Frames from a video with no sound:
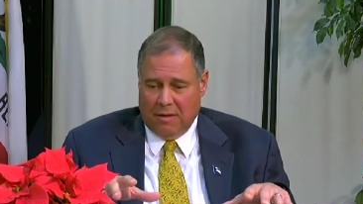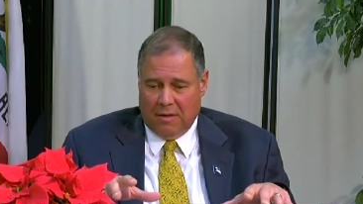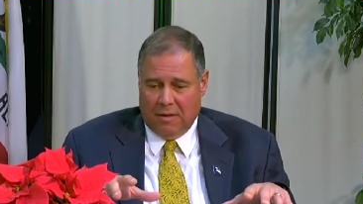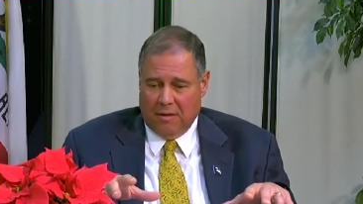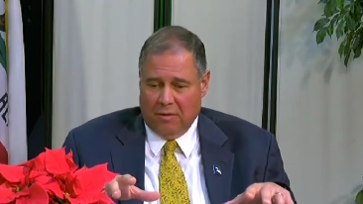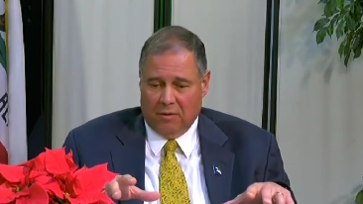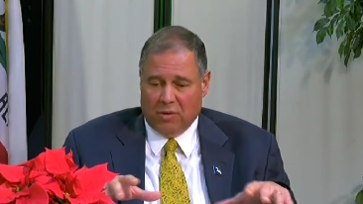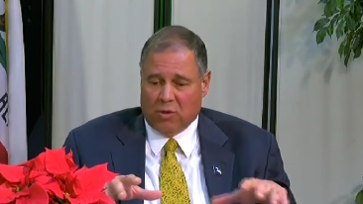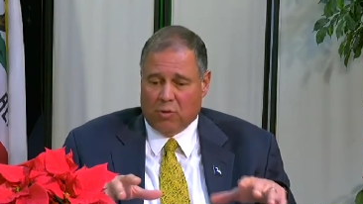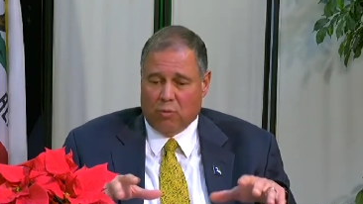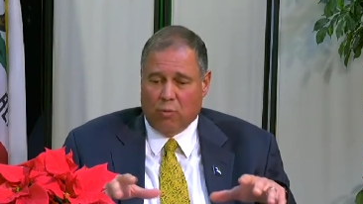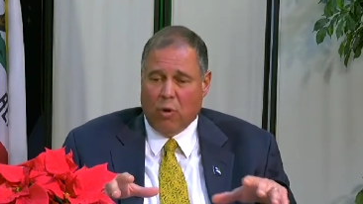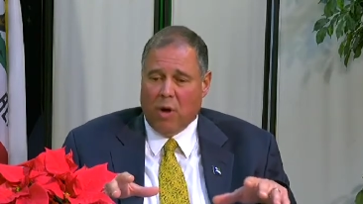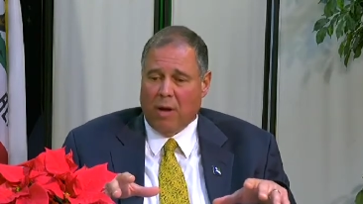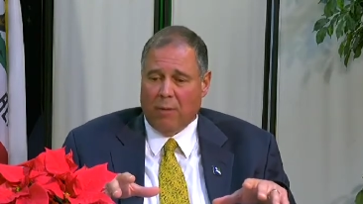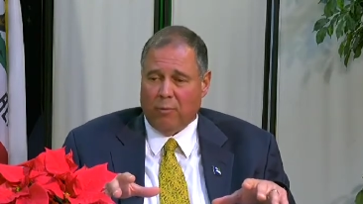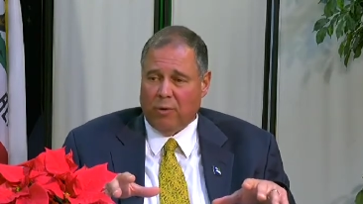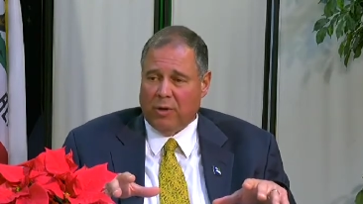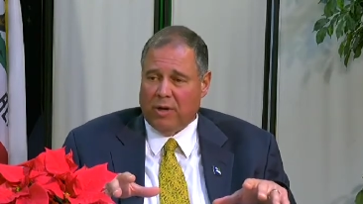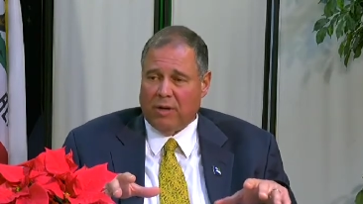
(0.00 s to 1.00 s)
you know,
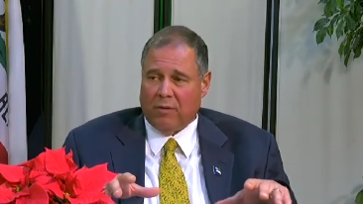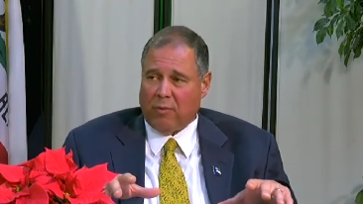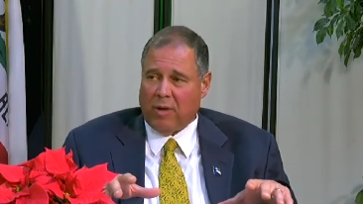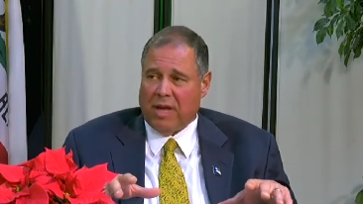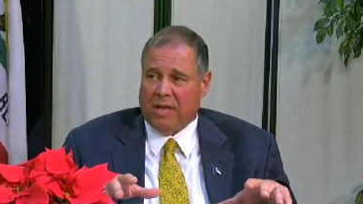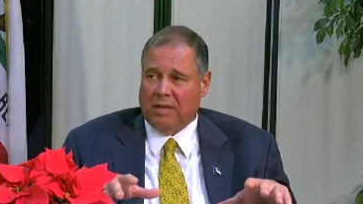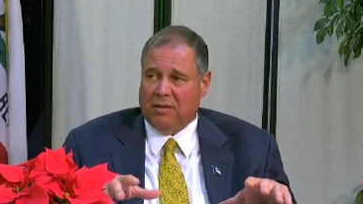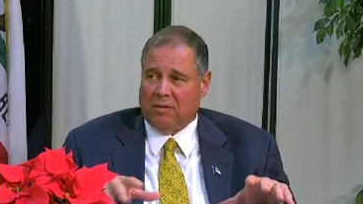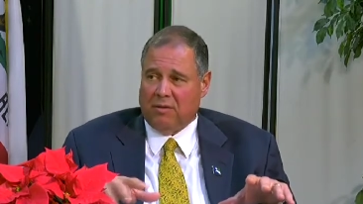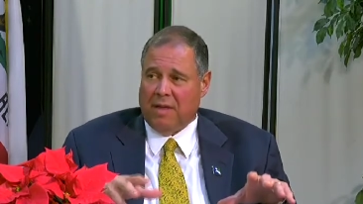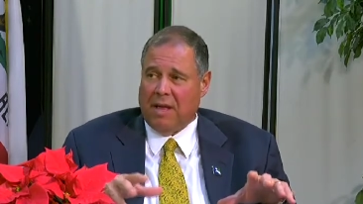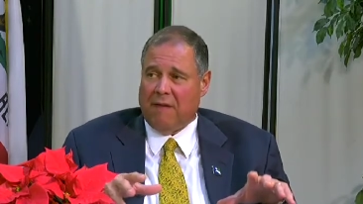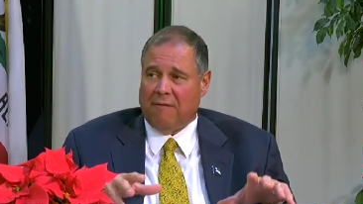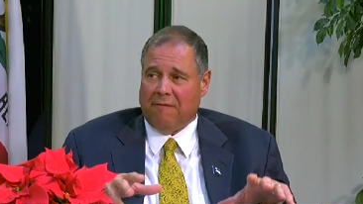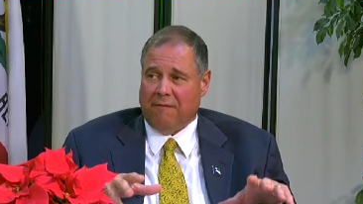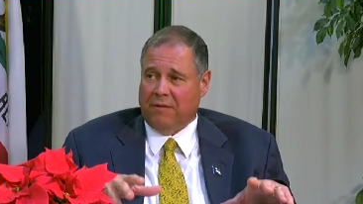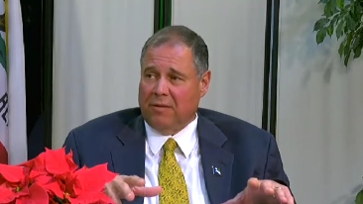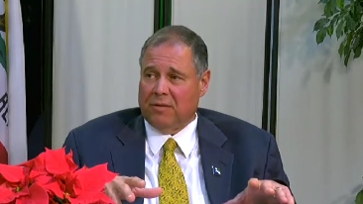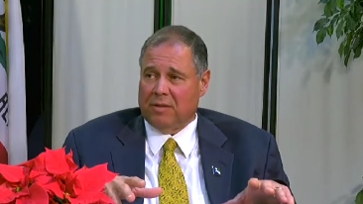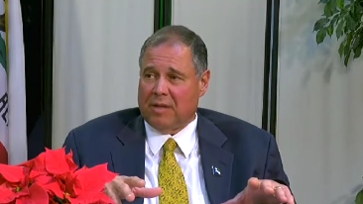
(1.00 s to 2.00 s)
swamp. When it rains there,
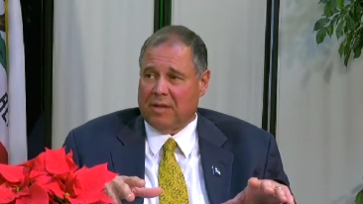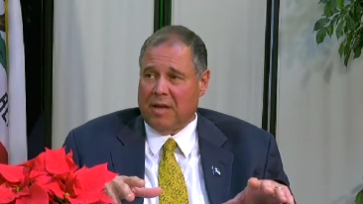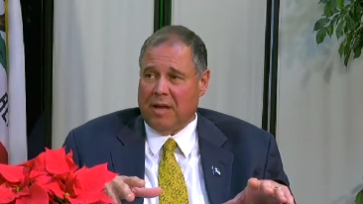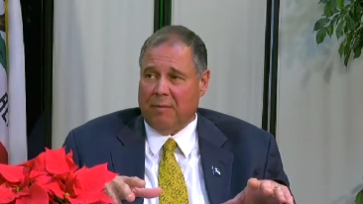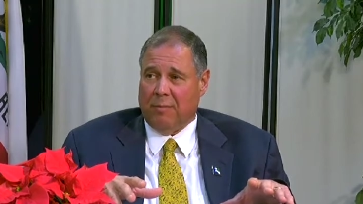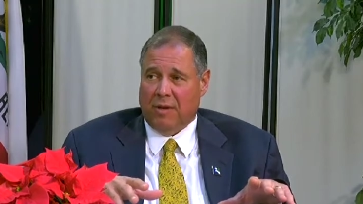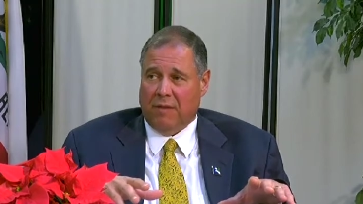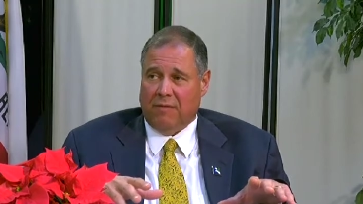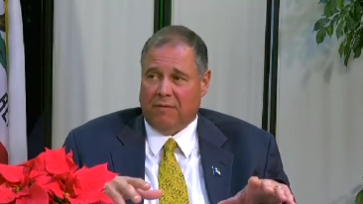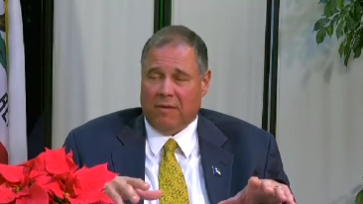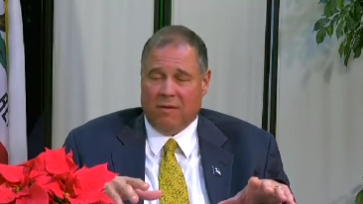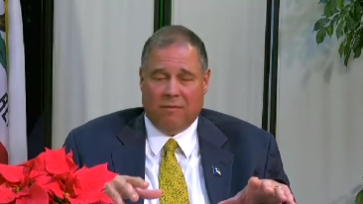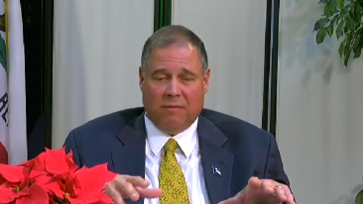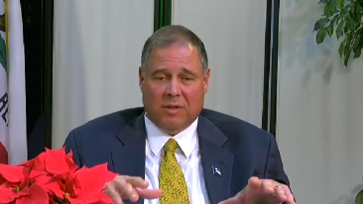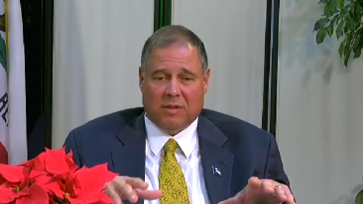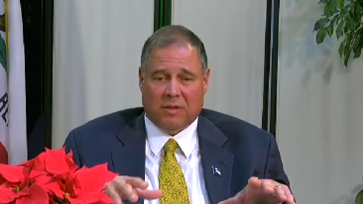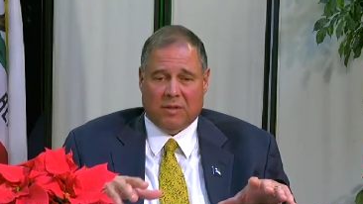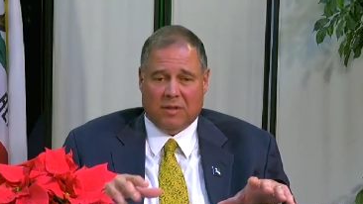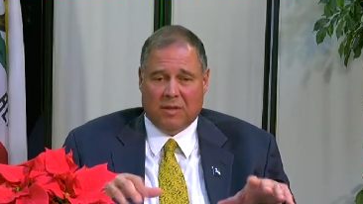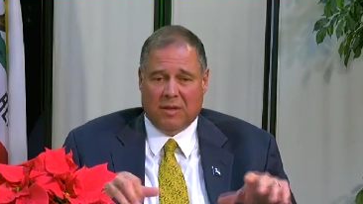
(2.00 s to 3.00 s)
that fills up. And if you
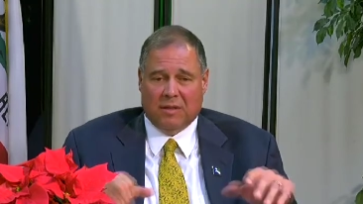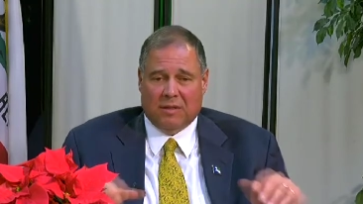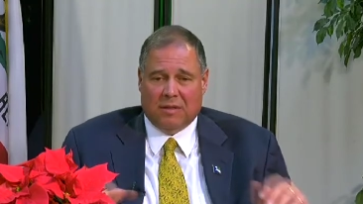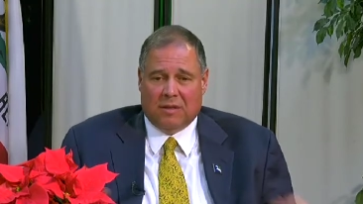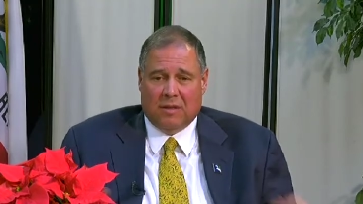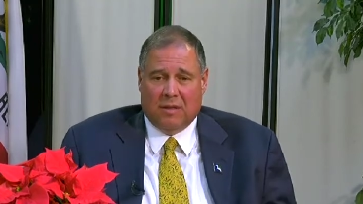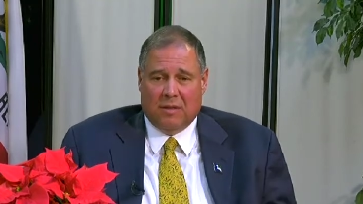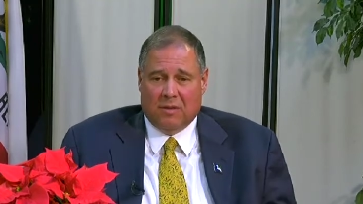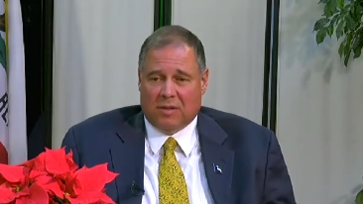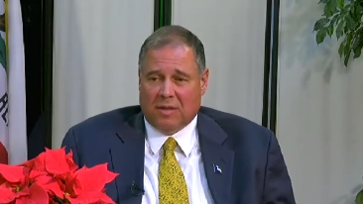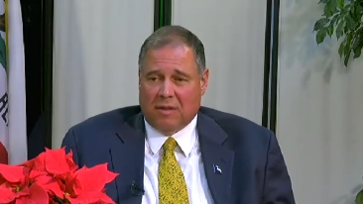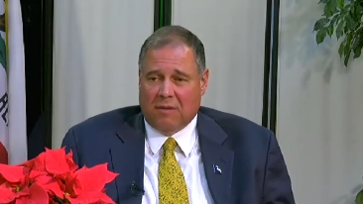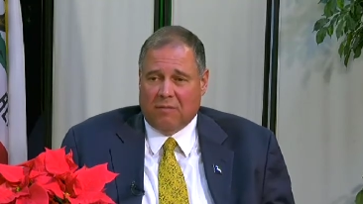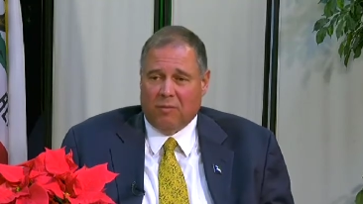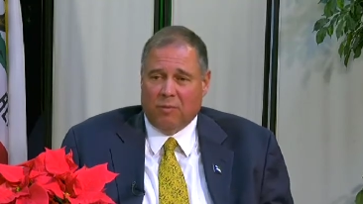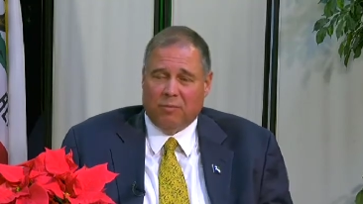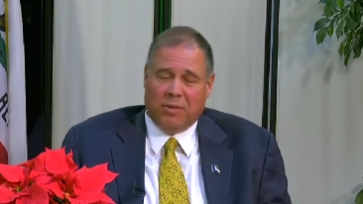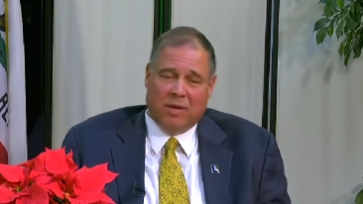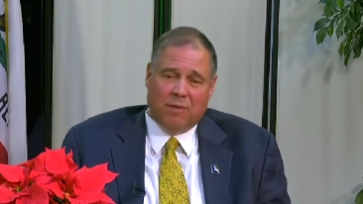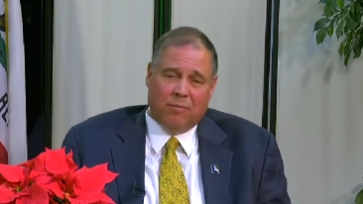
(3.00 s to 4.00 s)
ever, it's it's there's
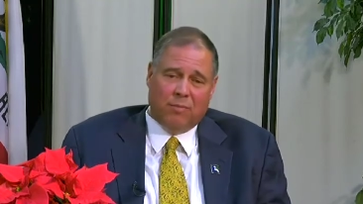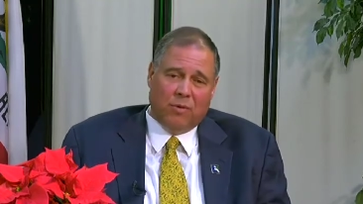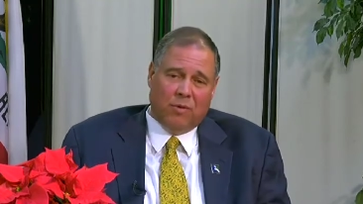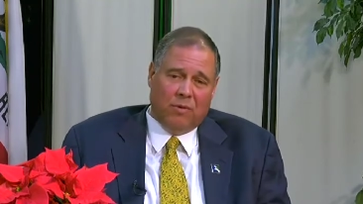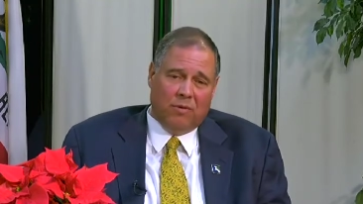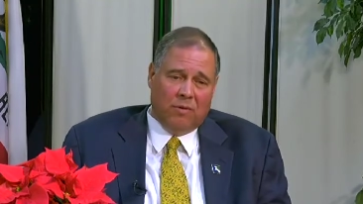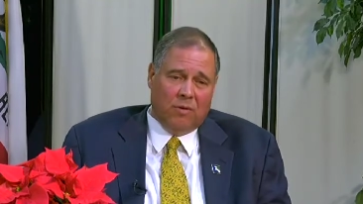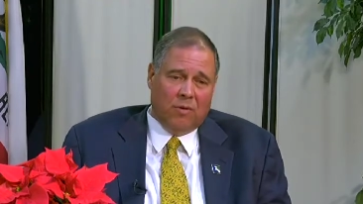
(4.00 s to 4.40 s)
several people.